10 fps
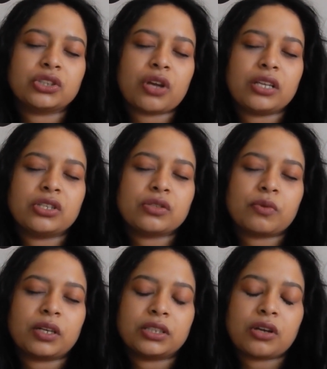So I just
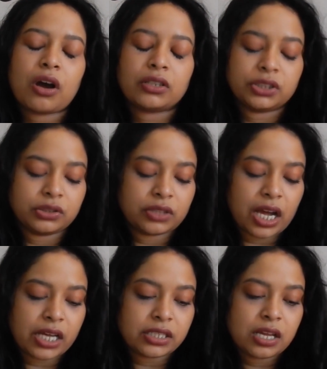want to talk to you
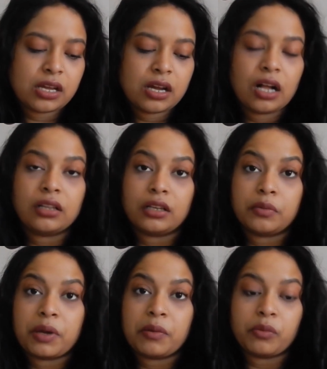guys a
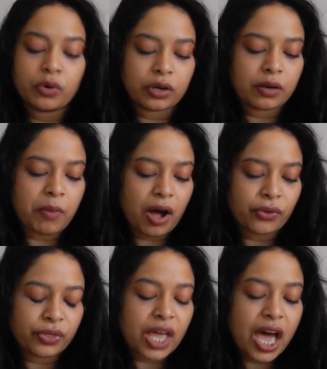little bit more
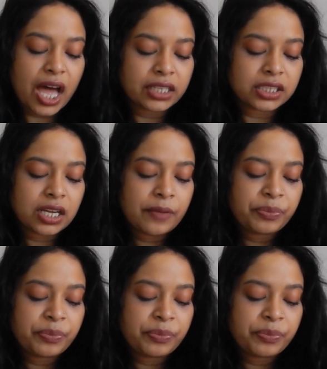about that.